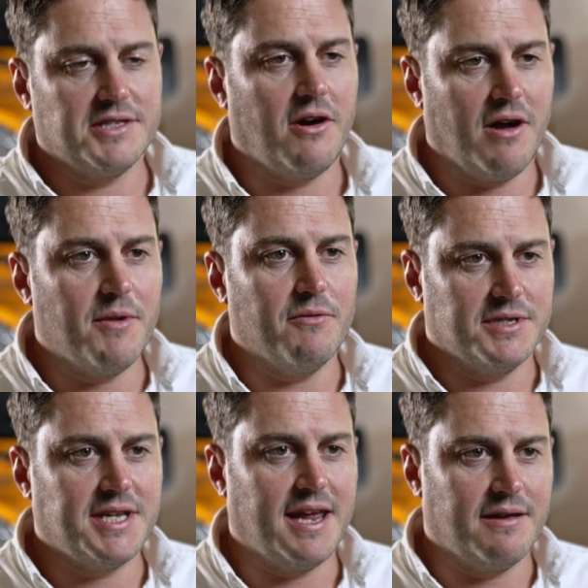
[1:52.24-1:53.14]
time it would
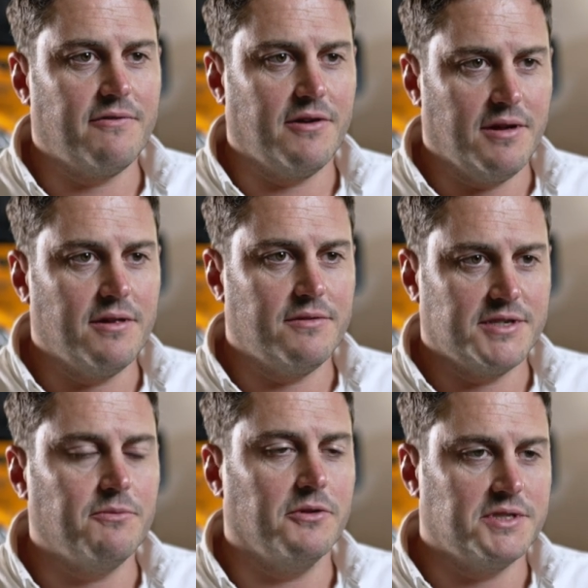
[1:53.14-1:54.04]
take for
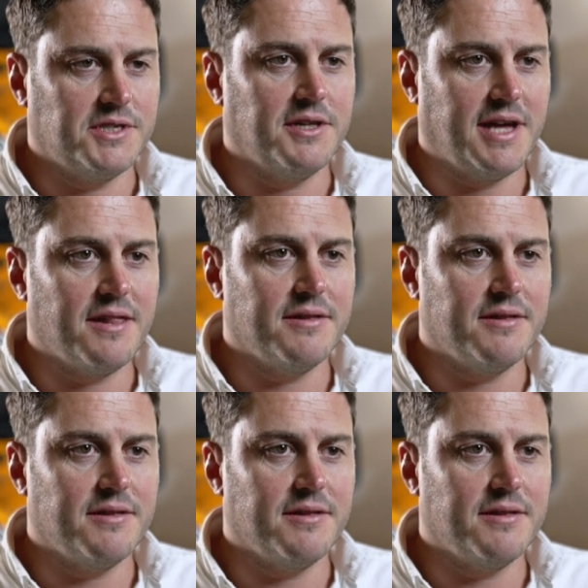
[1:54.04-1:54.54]
someone to do that